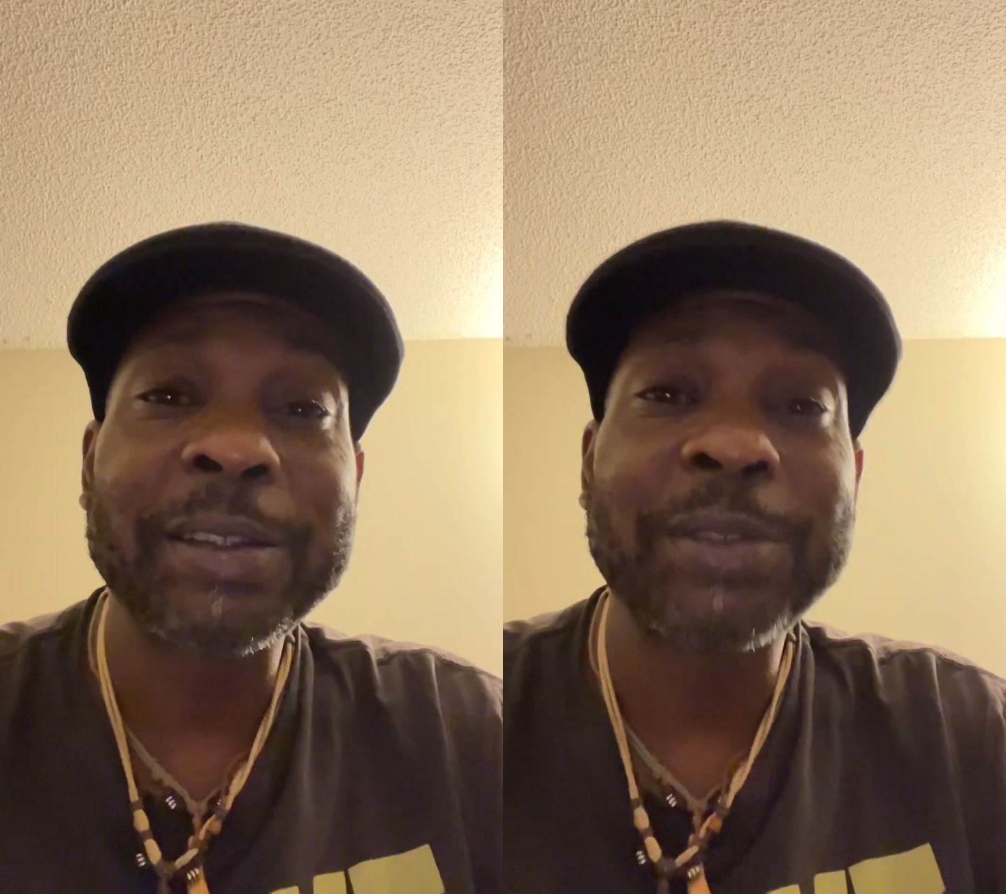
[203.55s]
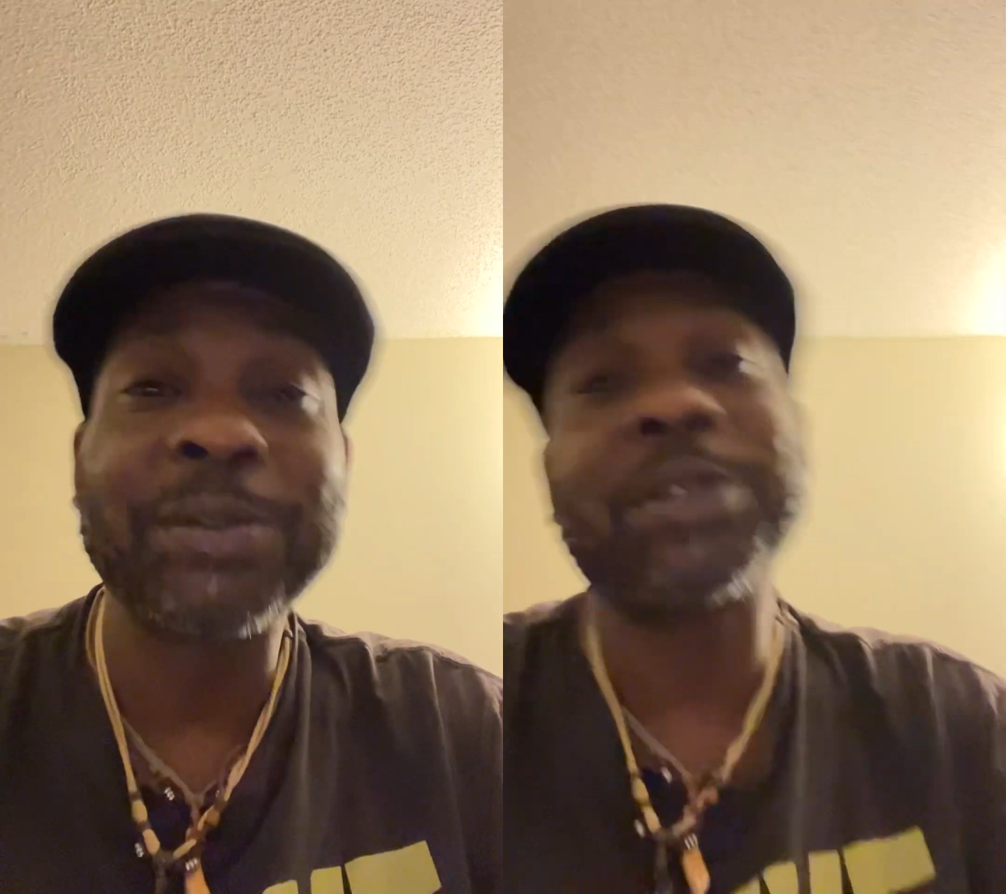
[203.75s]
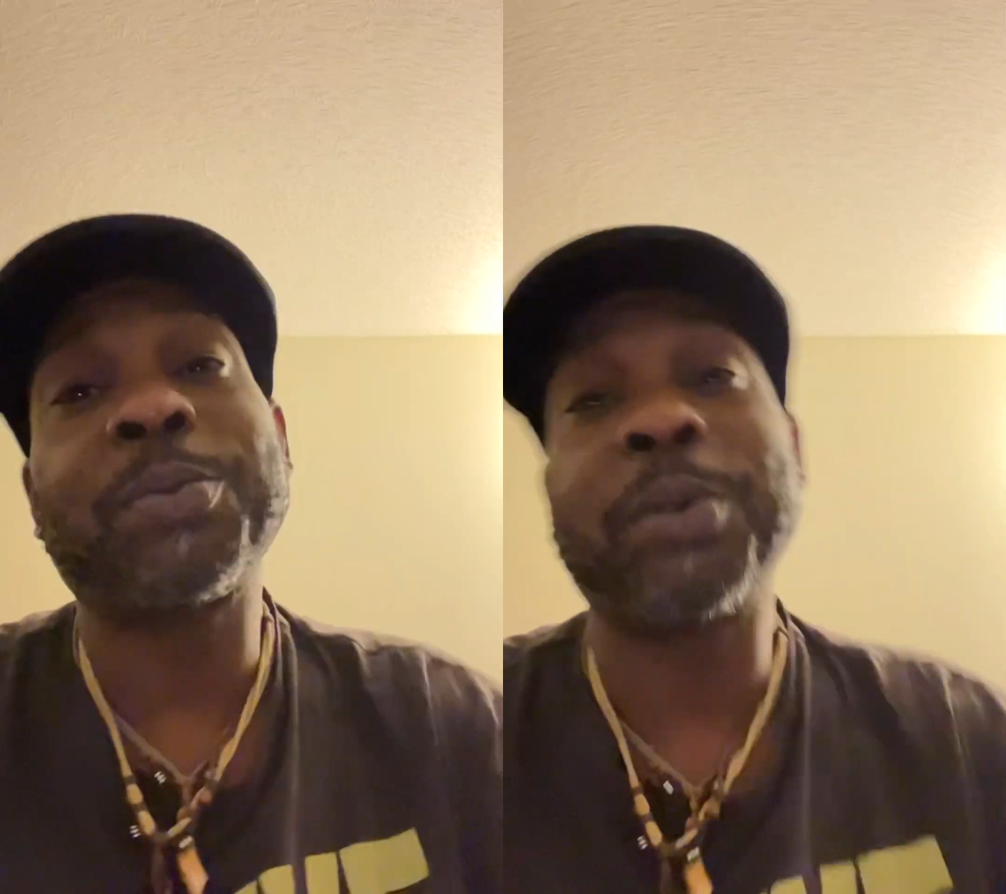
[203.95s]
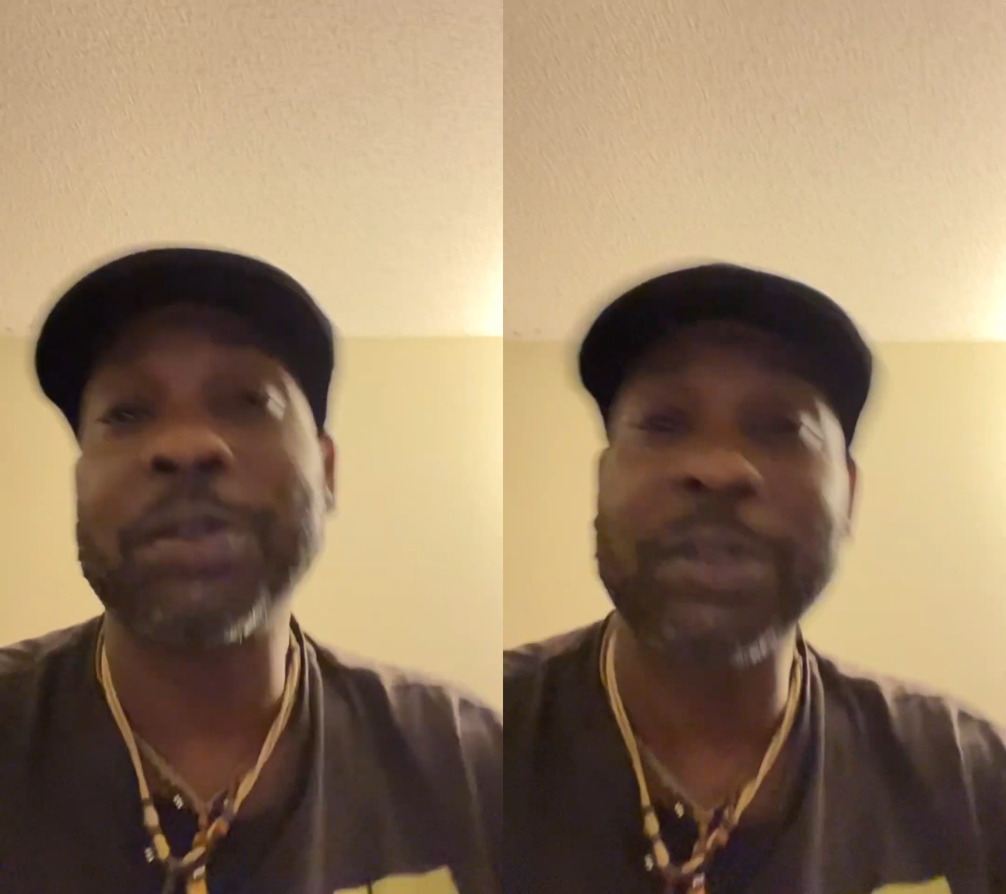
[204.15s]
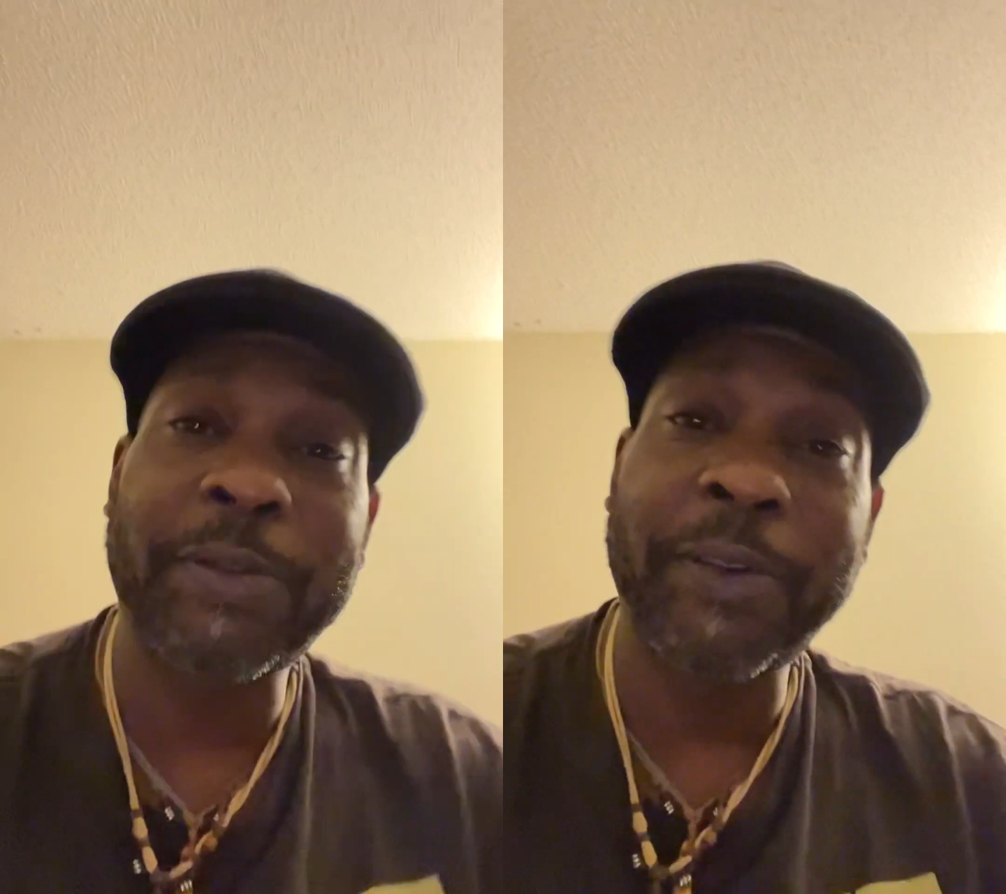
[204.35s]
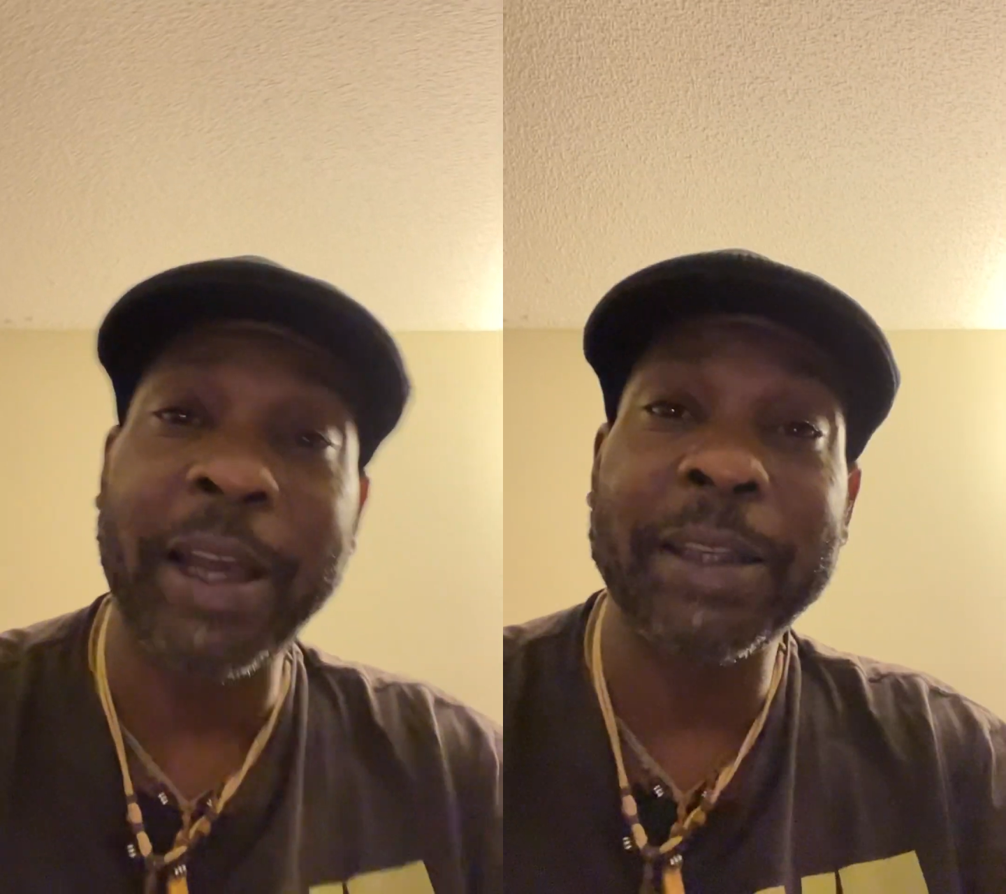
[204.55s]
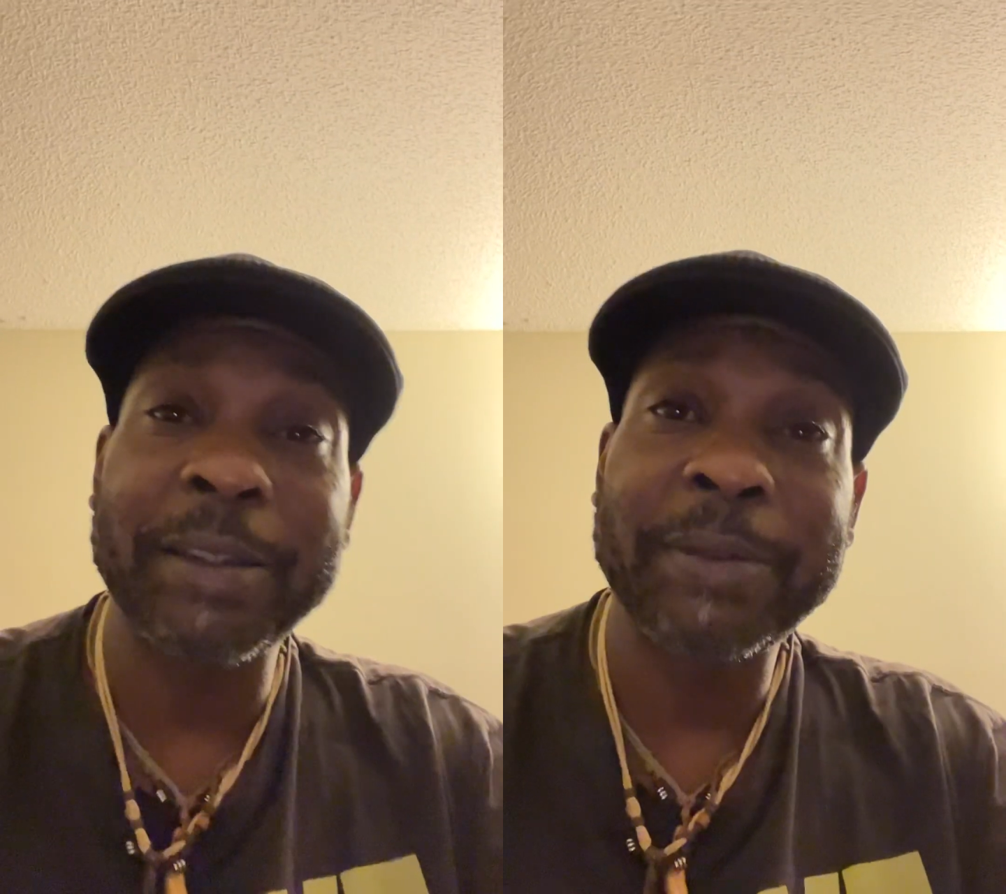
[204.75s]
was supposed to fight